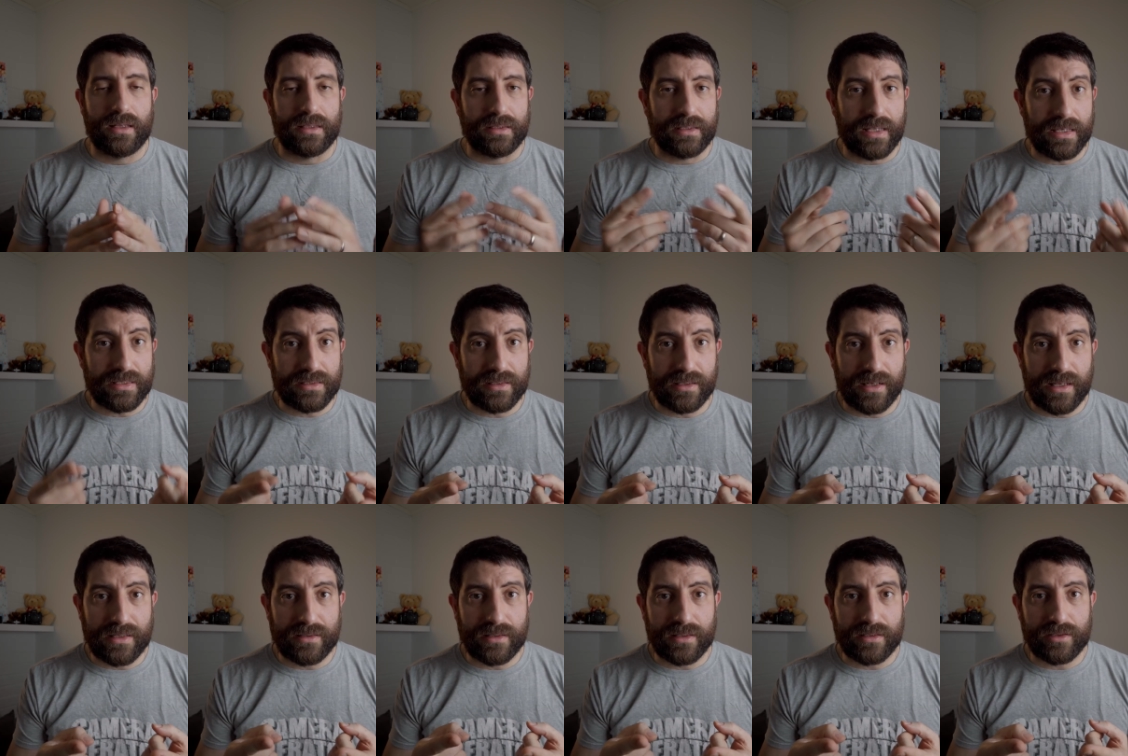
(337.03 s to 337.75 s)
Does the
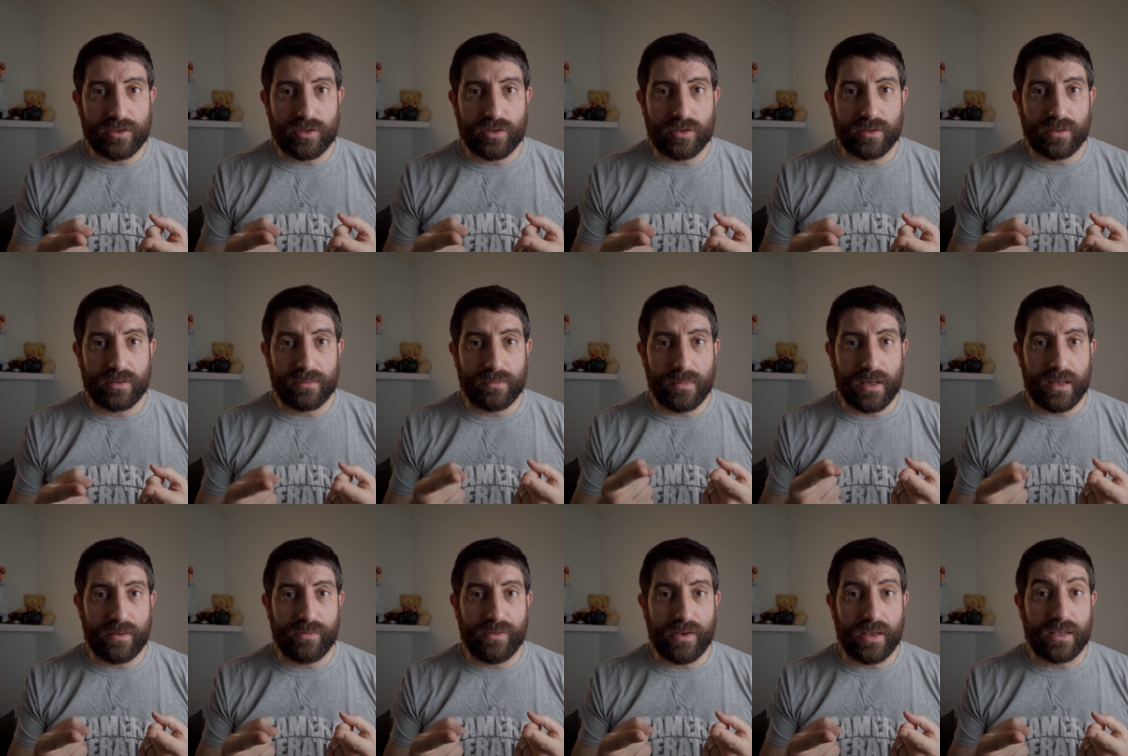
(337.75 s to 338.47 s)
lens distort
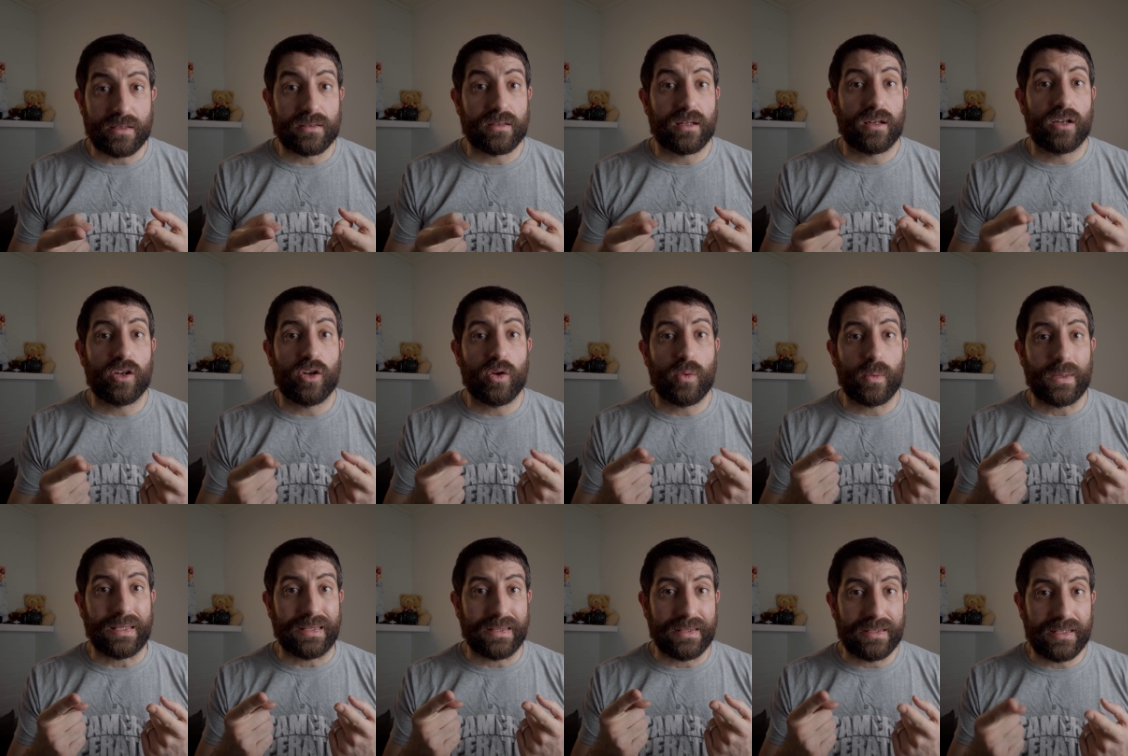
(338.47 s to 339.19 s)
my face?
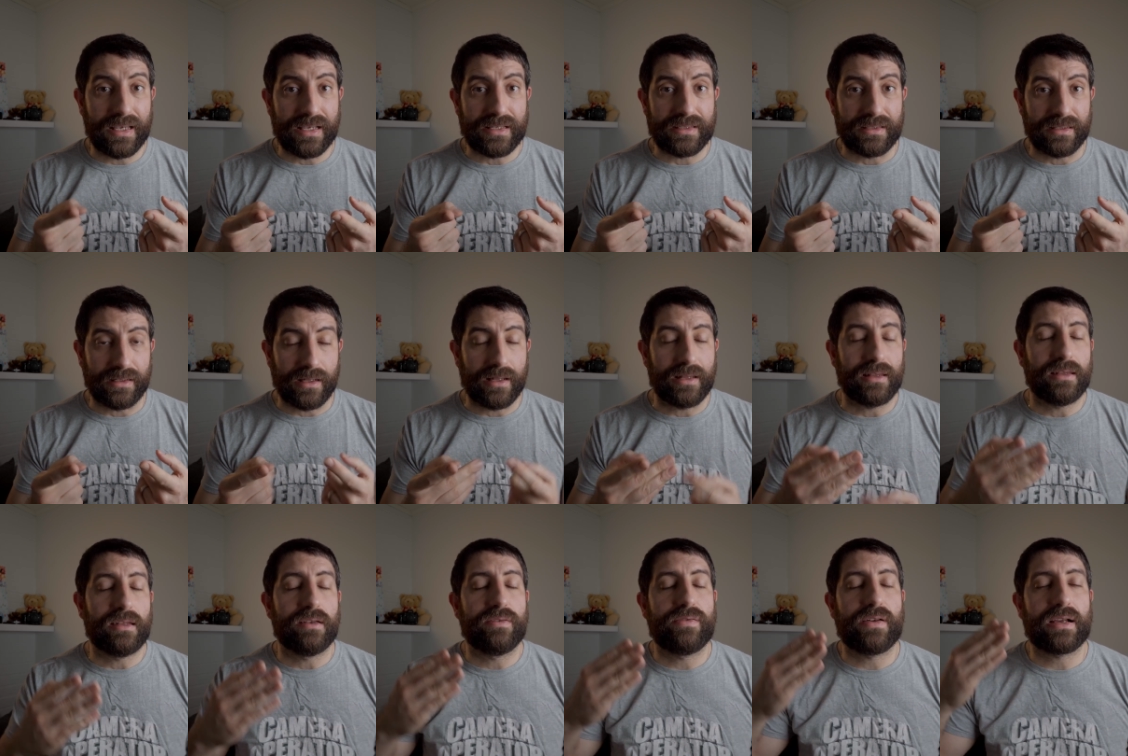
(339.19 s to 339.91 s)
No, it doesn't.
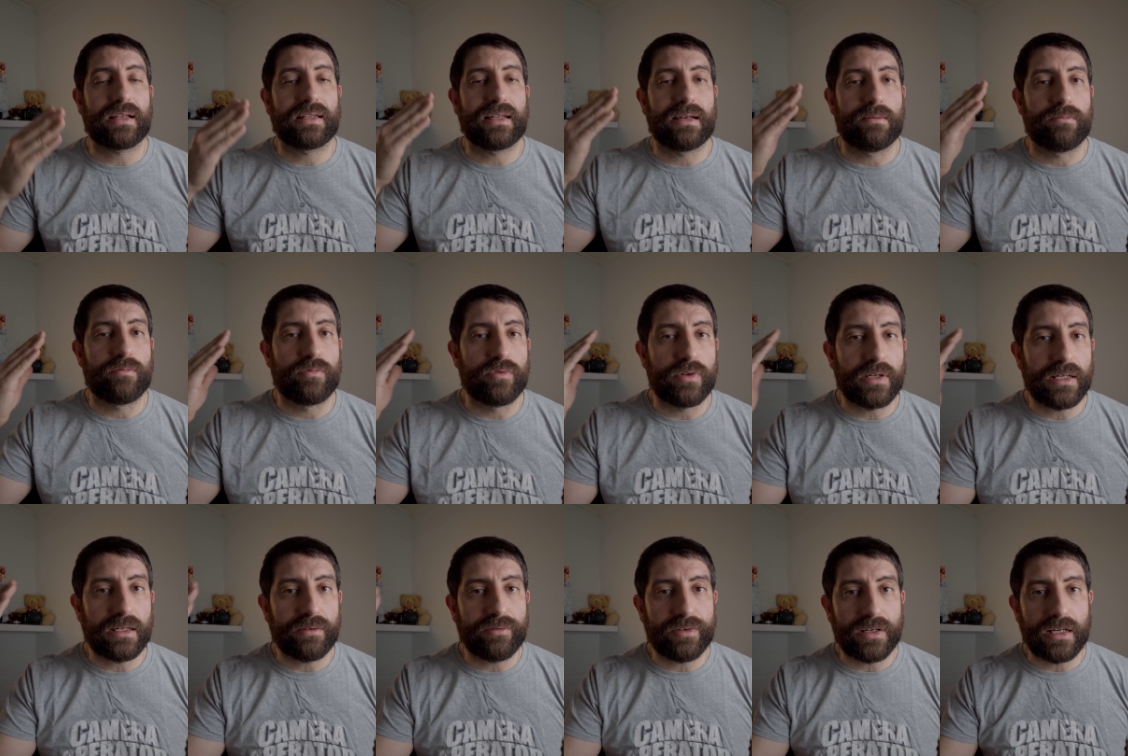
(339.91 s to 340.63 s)
The fact that I'm
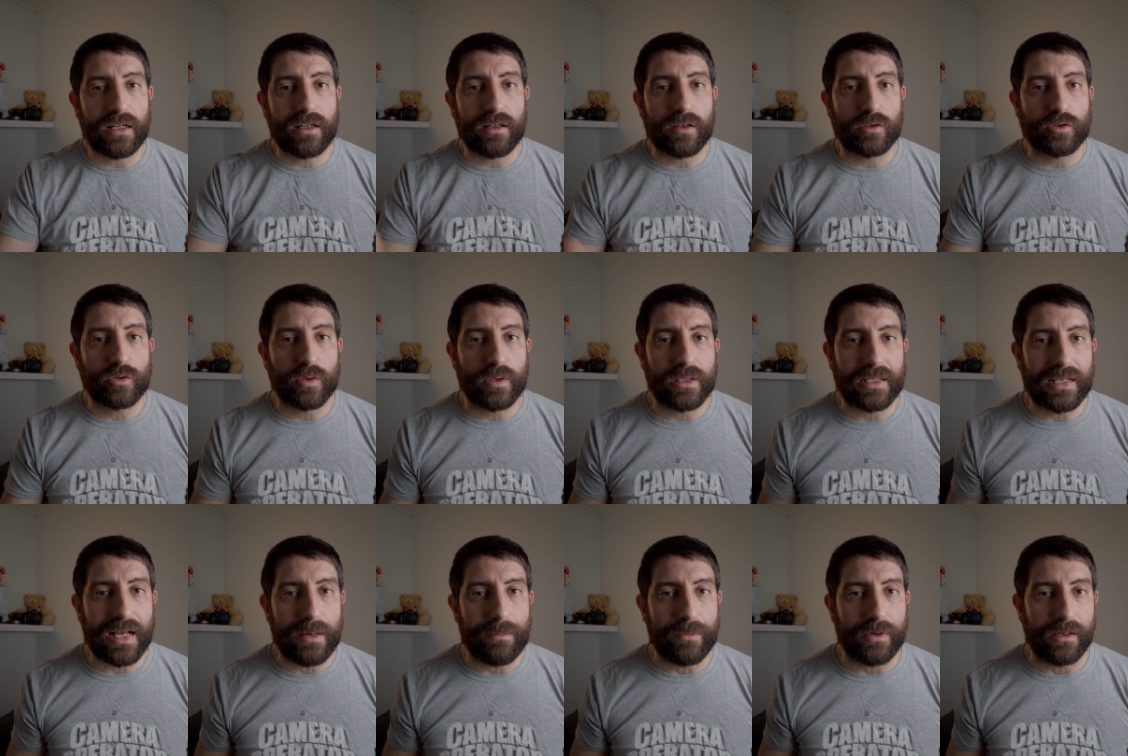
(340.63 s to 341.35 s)
really, really close to
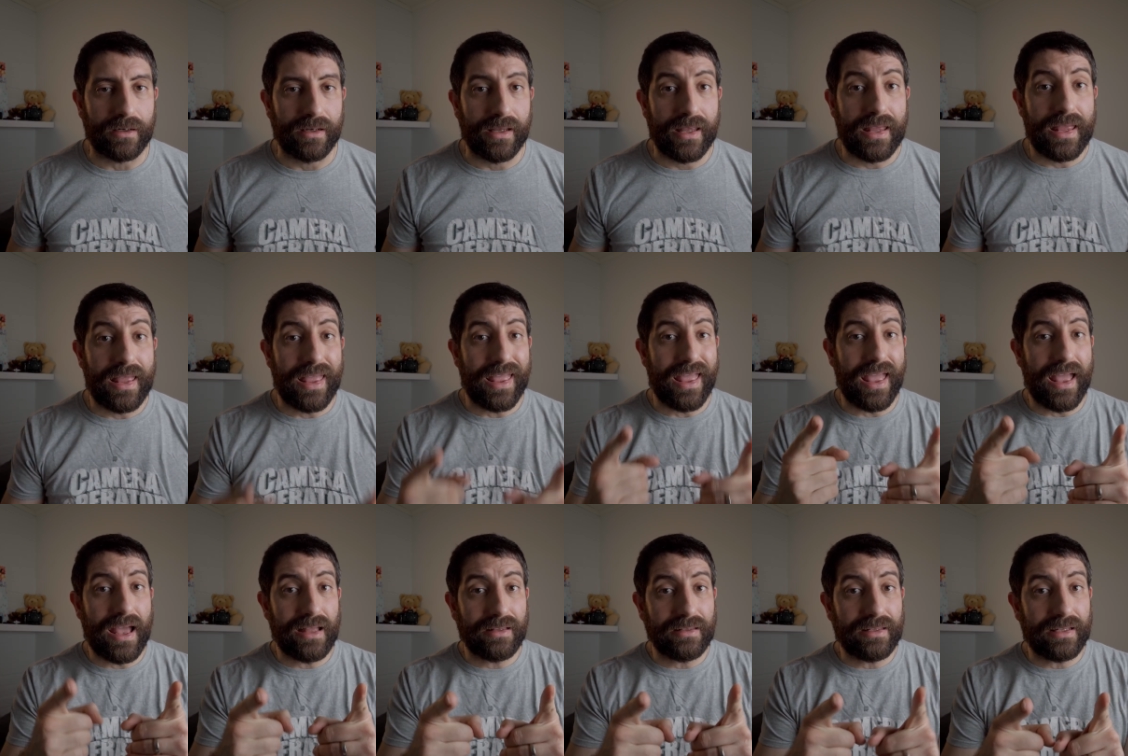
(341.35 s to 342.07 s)
the camera
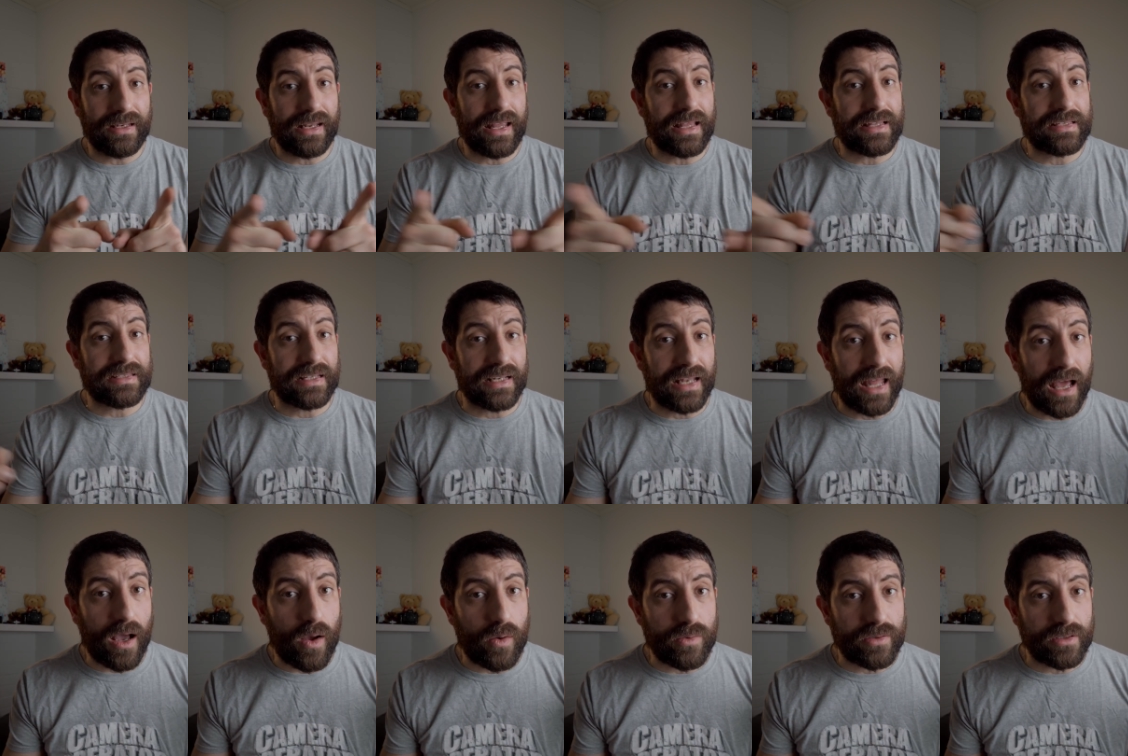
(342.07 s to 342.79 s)
and the lens
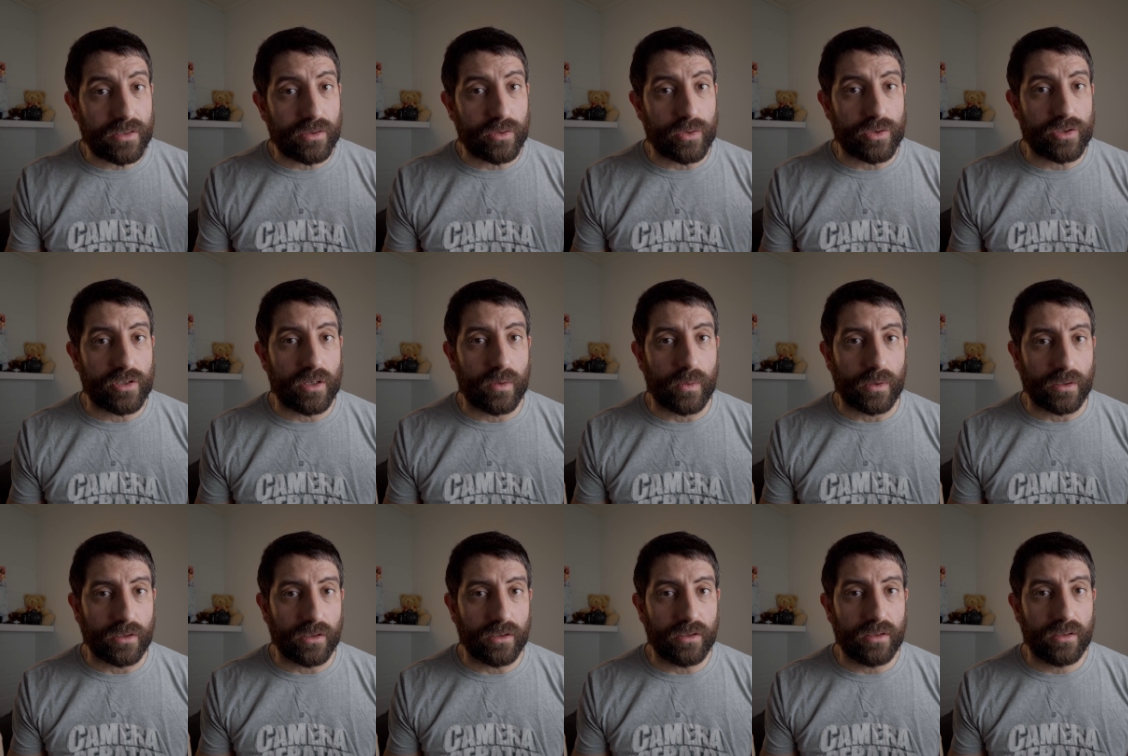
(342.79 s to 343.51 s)
allows it to show
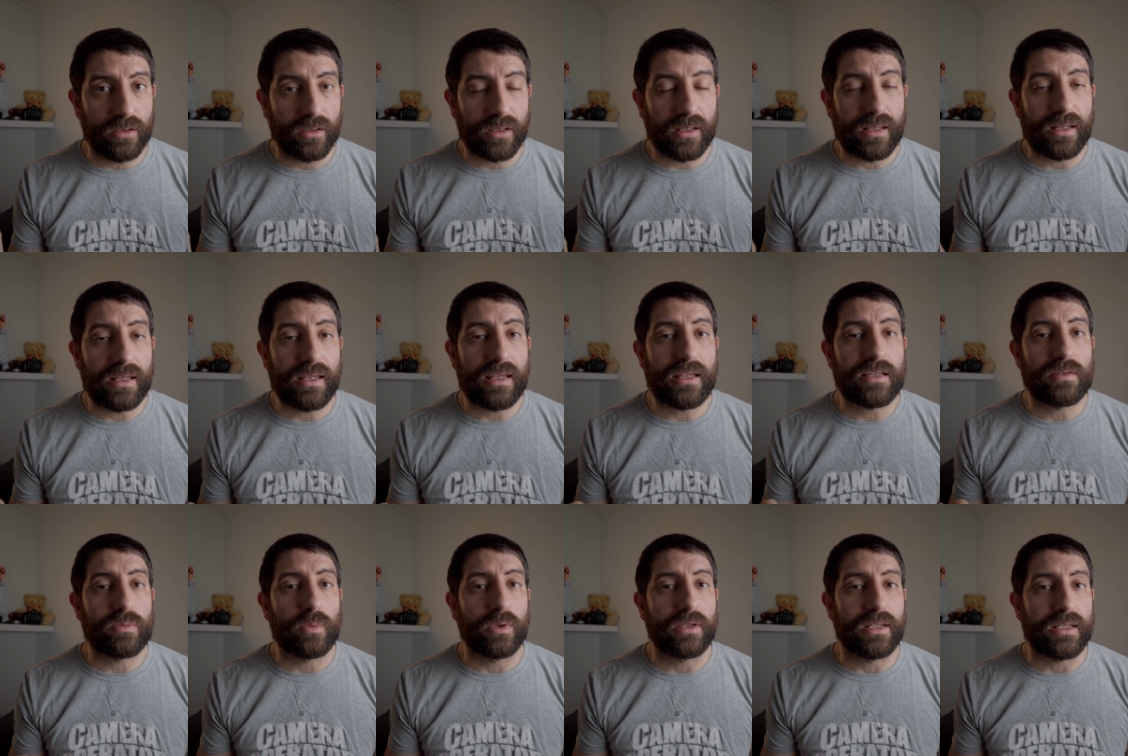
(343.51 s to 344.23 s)
it all
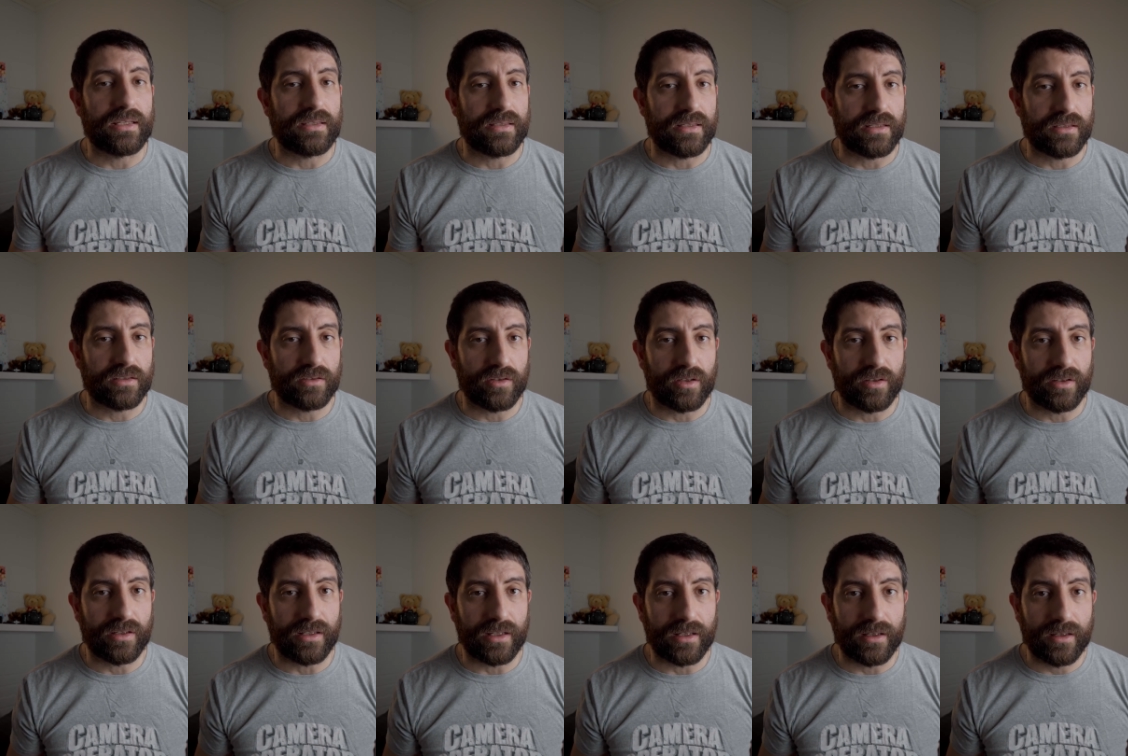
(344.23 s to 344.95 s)
is what is
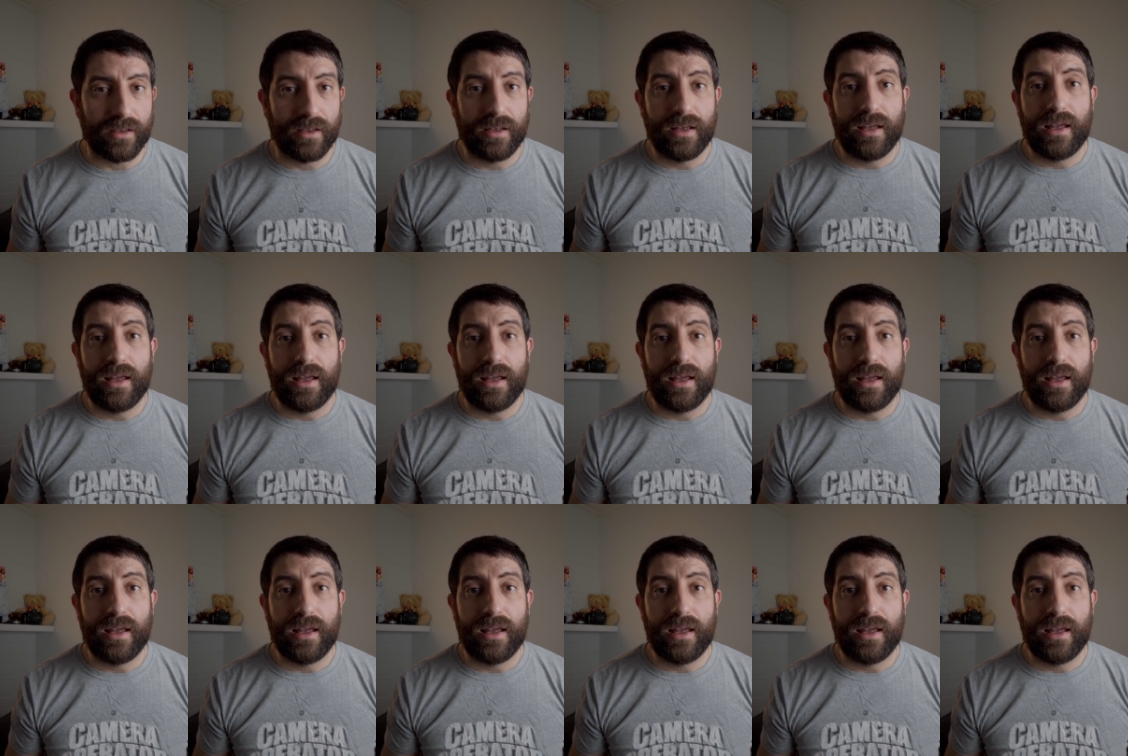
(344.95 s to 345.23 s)
distorting.